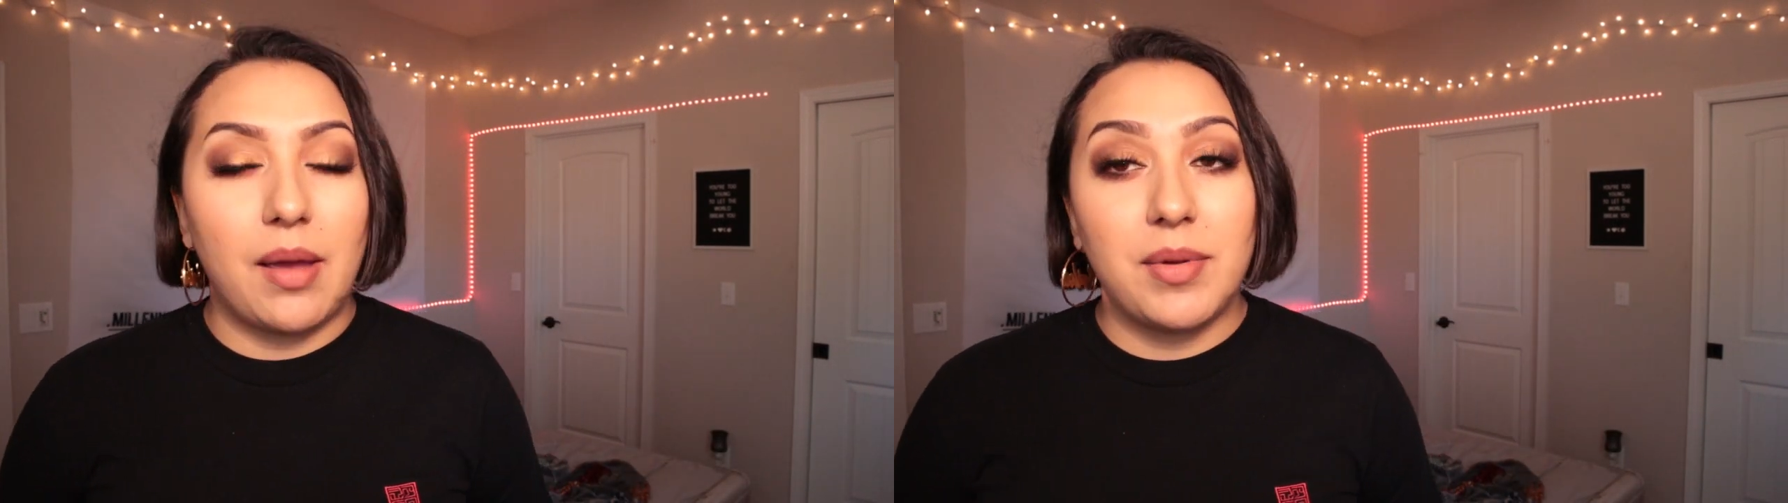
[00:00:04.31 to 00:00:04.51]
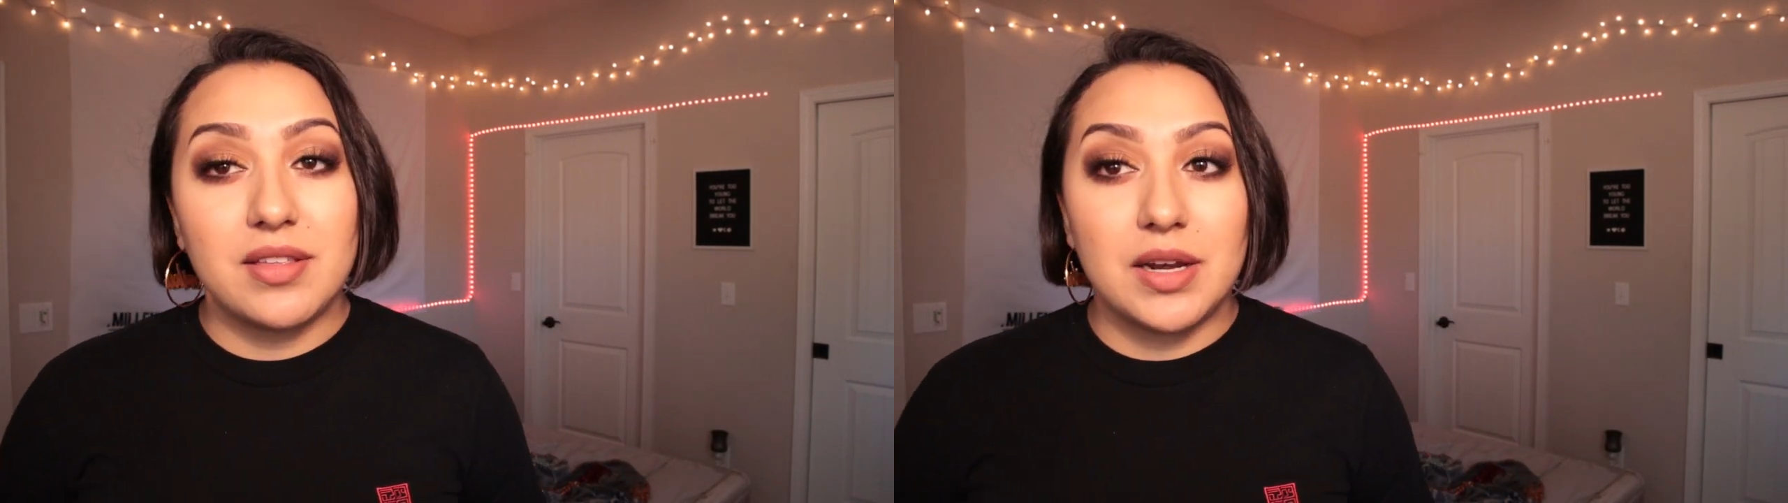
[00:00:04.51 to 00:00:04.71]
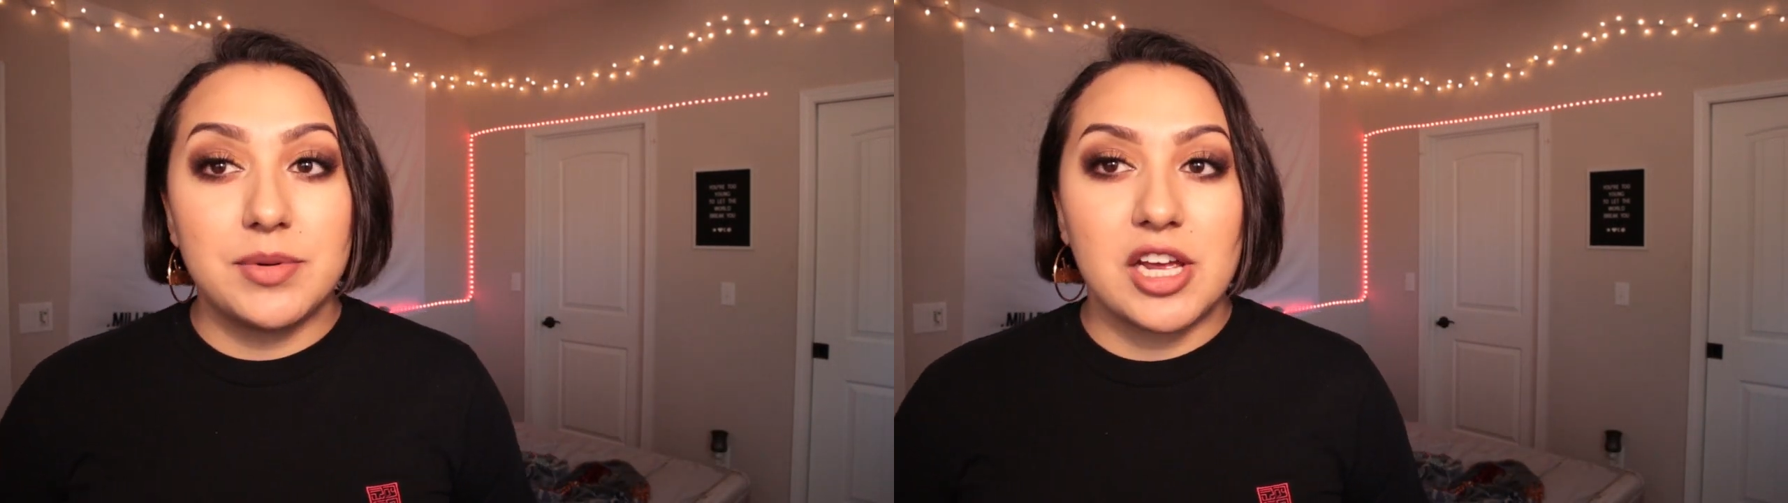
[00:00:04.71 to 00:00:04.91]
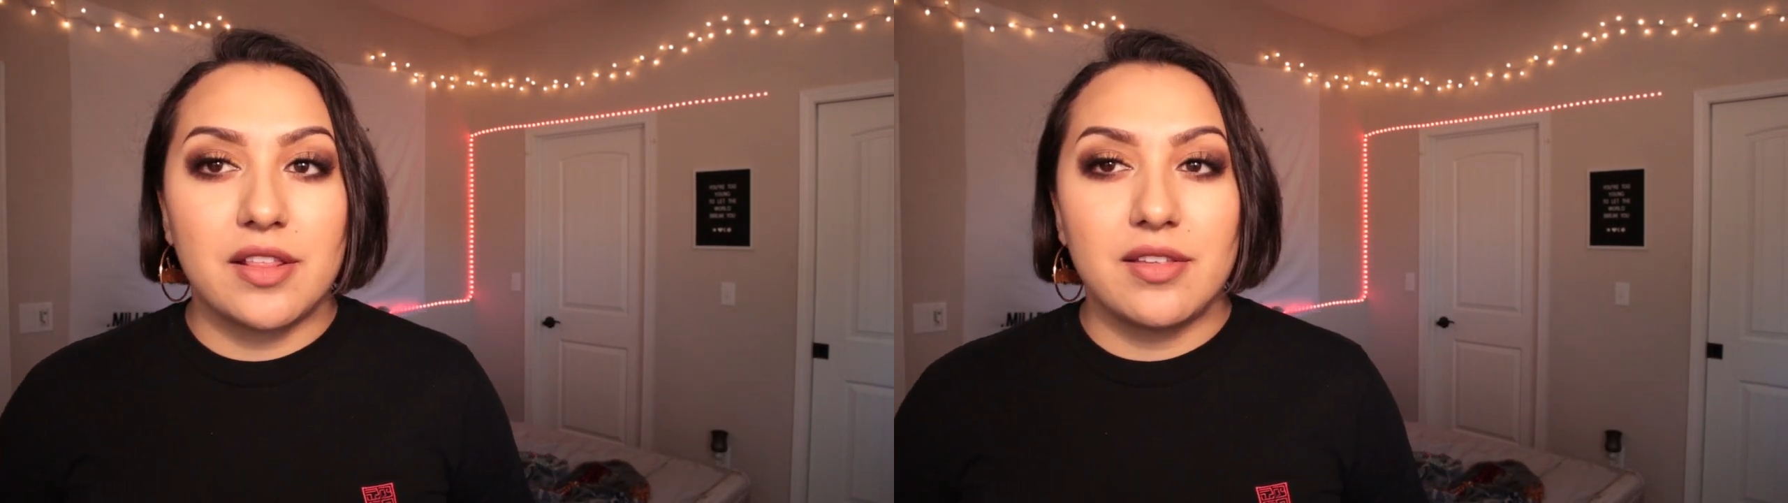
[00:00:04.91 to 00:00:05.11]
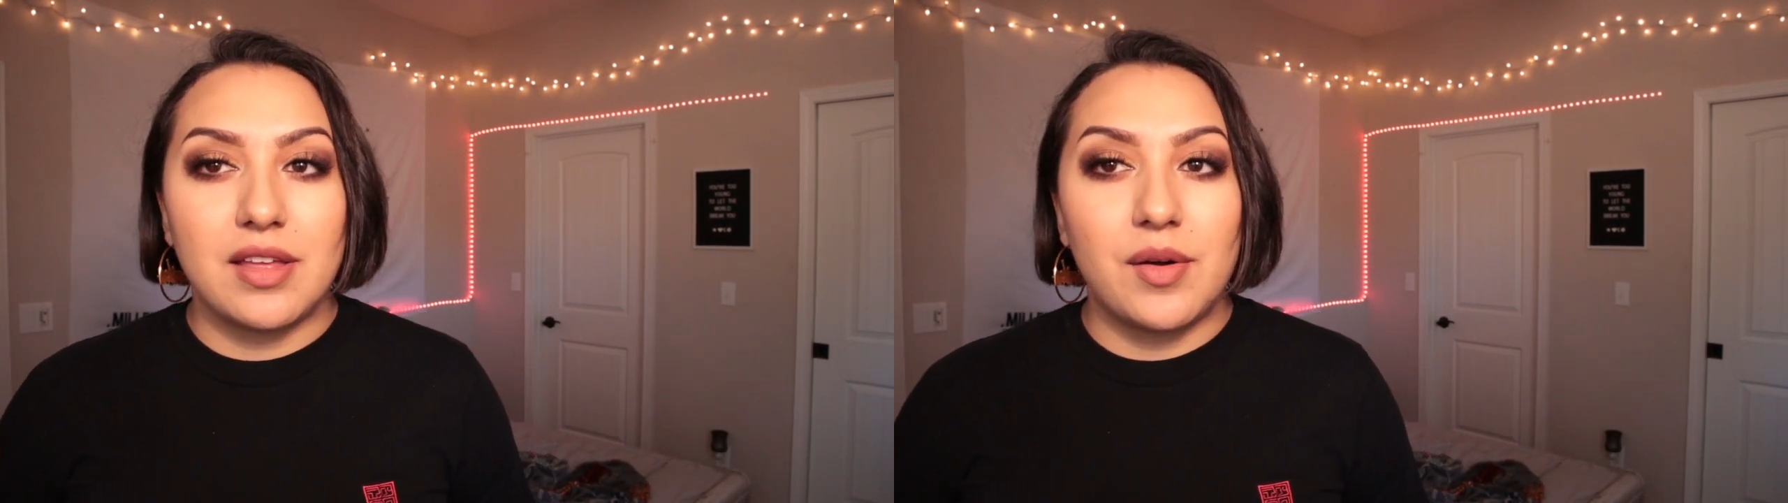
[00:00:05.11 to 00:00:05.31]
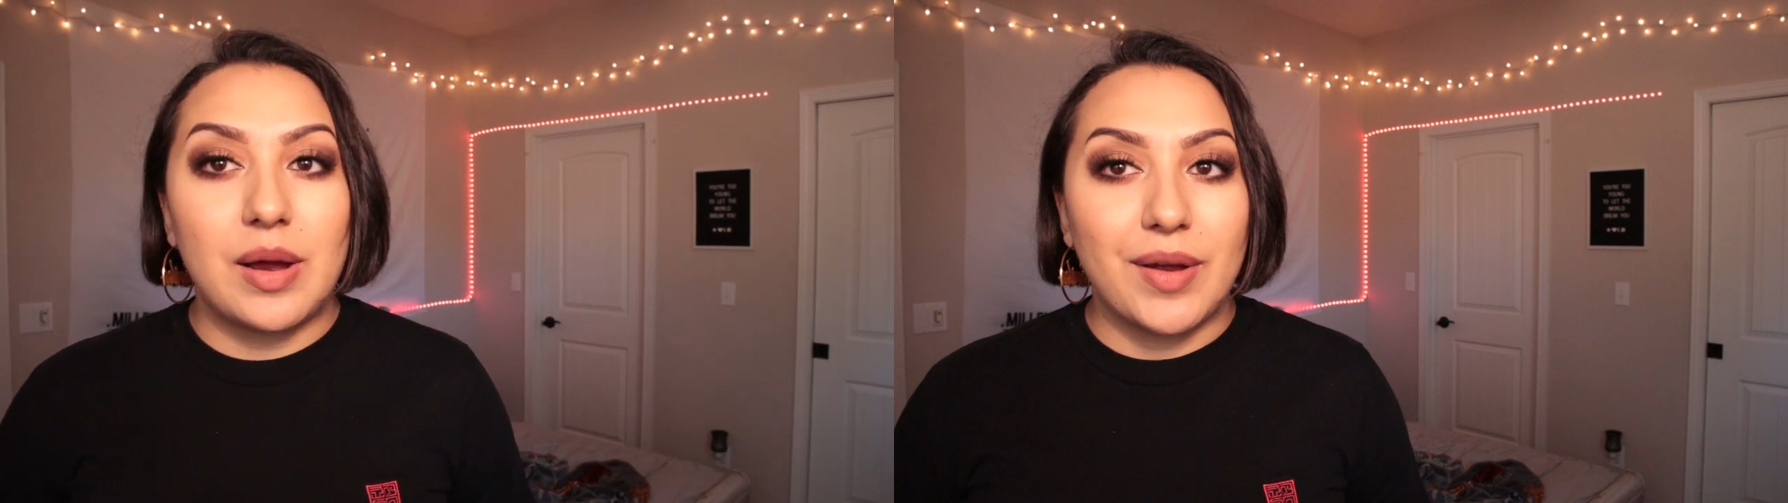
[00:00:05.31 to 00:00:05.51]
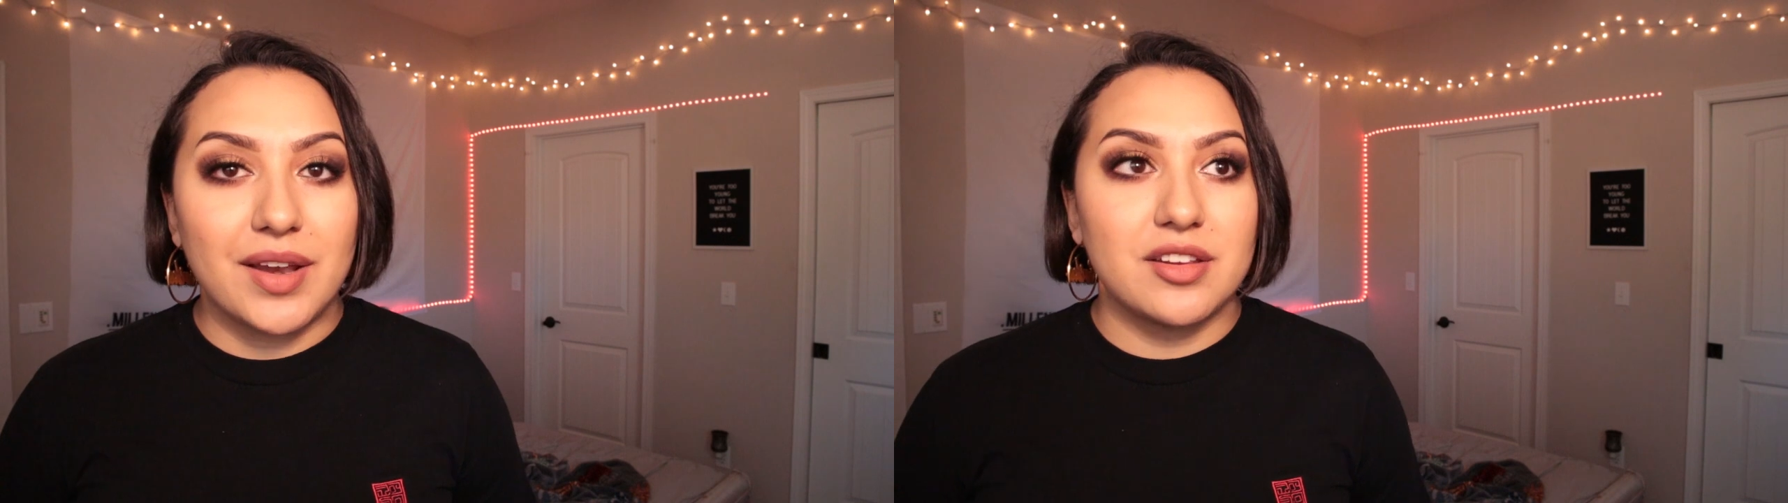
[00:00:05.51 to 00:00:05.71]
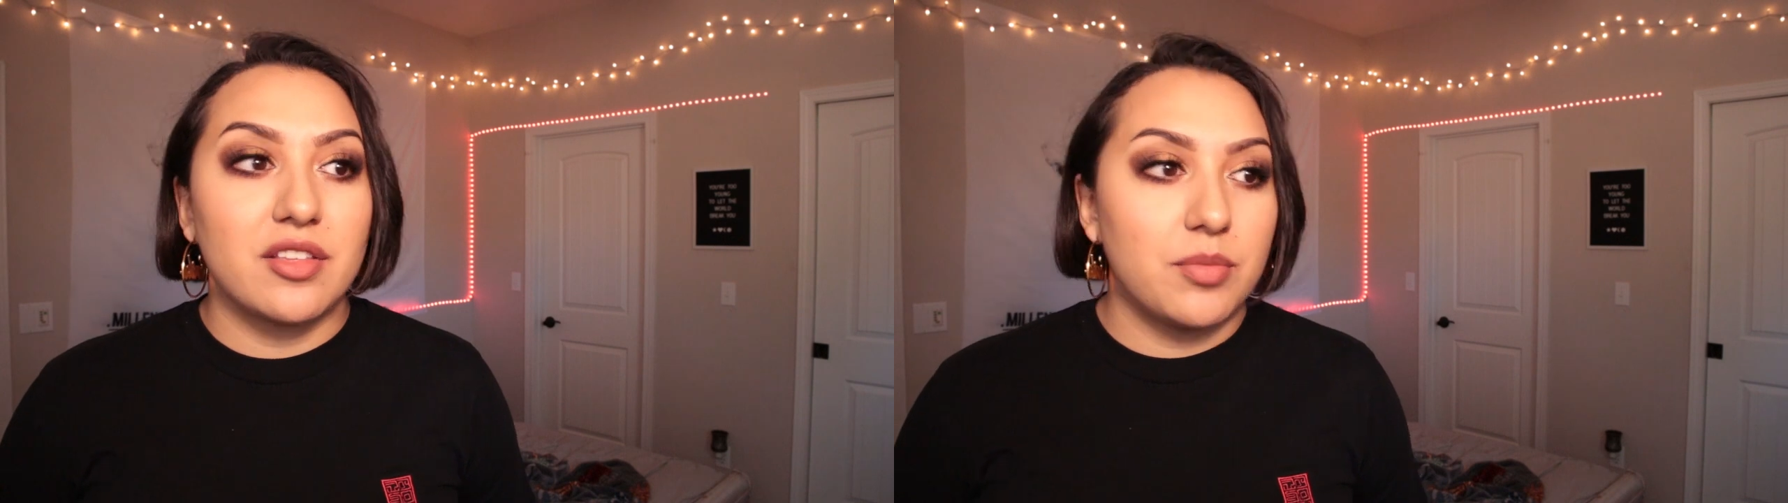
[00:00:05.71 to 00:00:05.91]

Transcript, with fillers: I'm excited to be checking this out. I reacted to